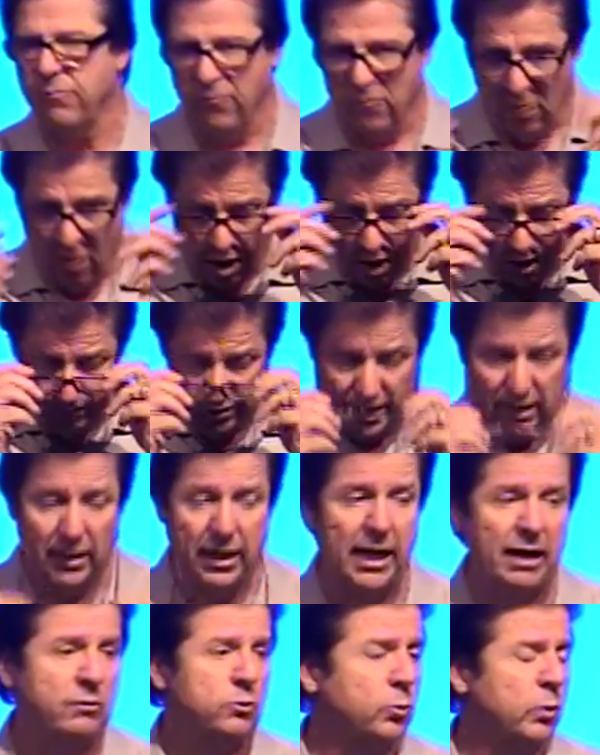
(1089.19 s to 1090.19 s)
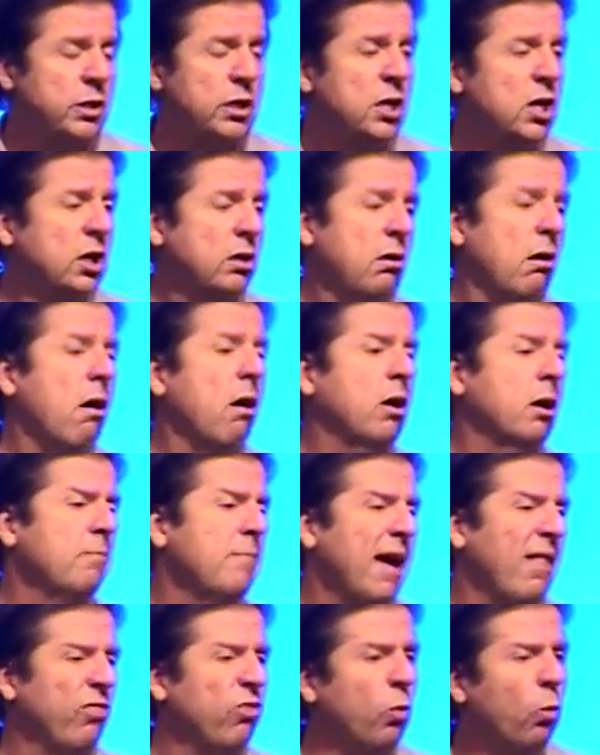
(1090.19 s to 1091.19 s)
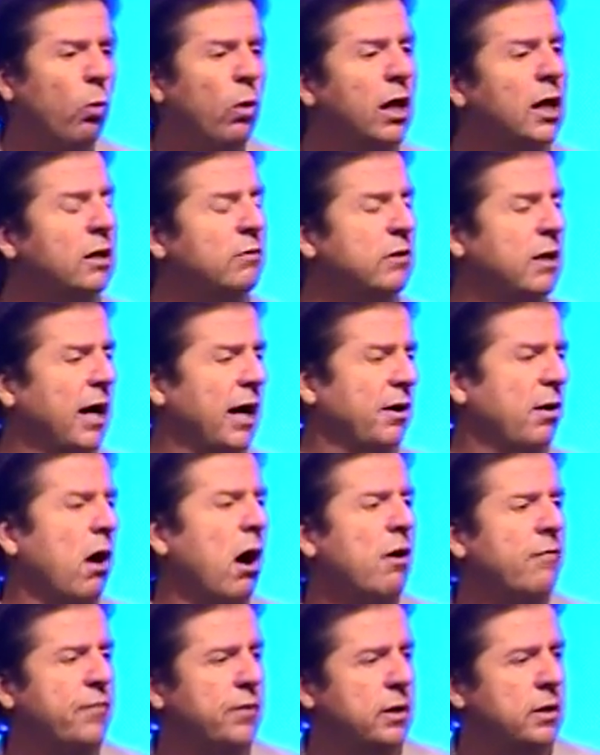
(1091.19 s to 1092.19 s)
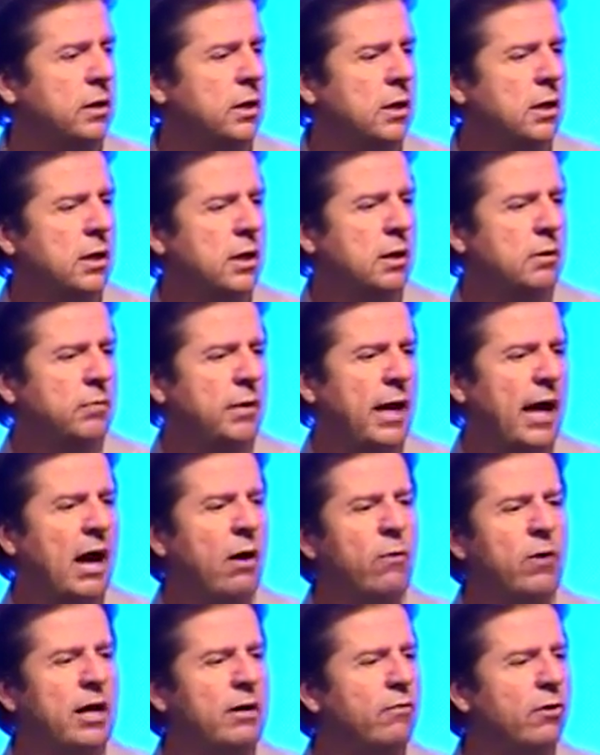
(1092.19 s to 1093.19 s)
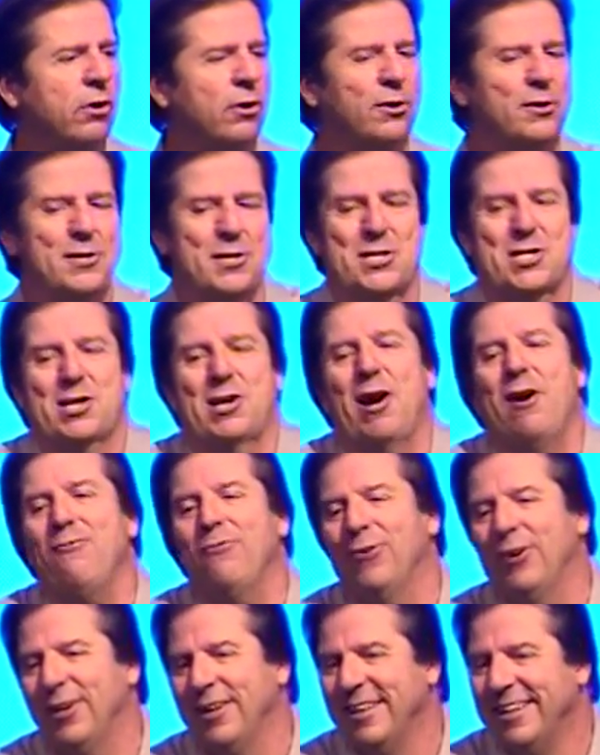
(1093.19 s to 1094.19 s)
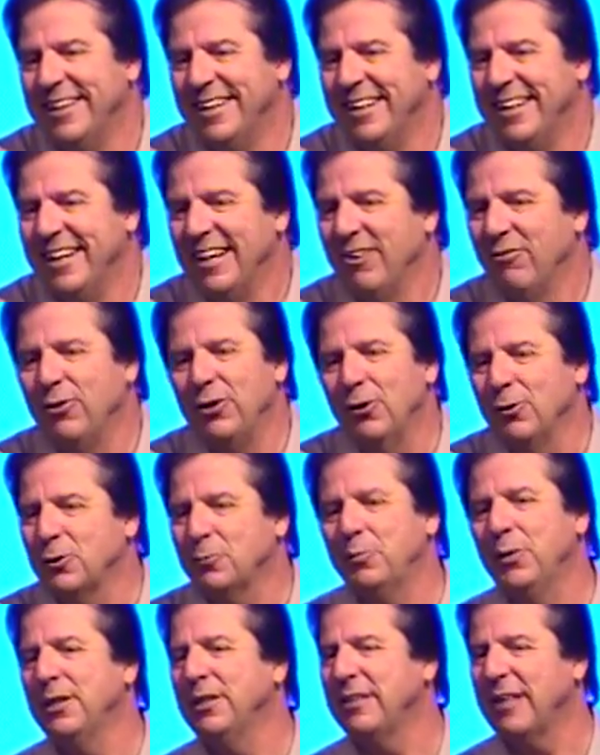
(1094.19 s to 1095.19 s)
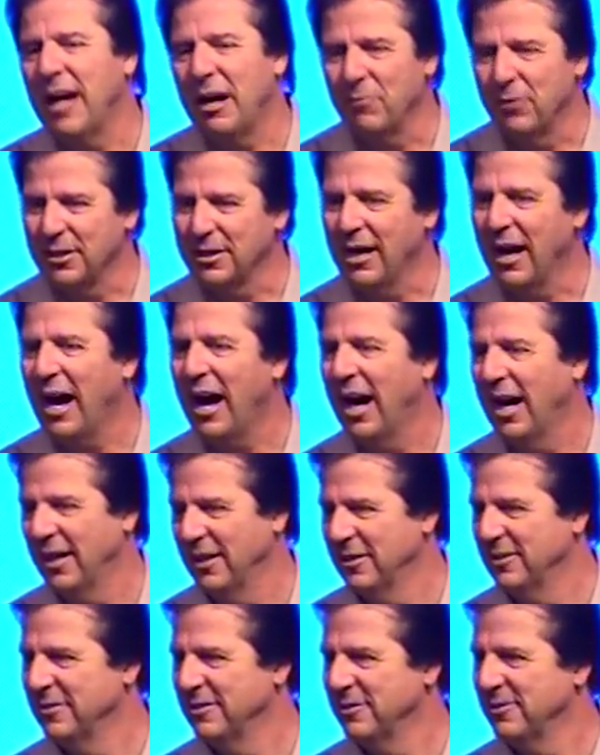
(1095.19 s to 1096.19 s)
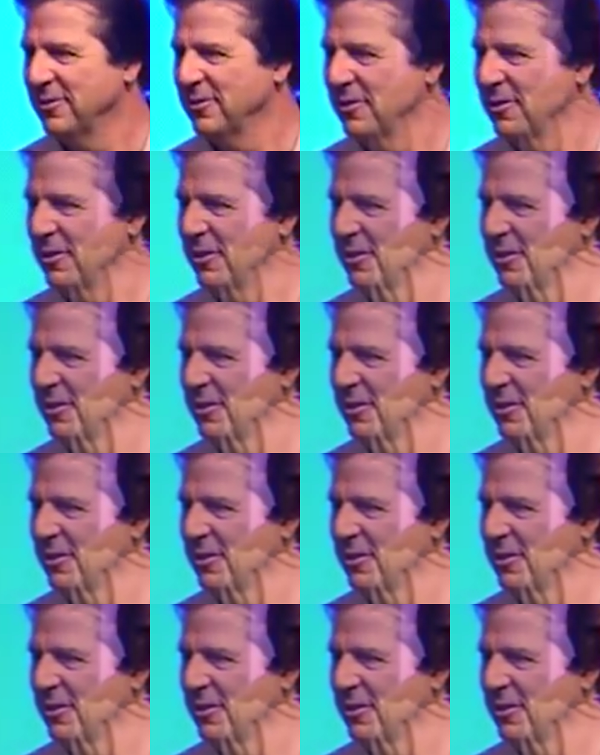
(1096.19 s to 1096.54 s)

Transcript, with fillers: for all of our lives. We talk about the will of God often, but how are we ever going to discover it if we don't spend time with God? You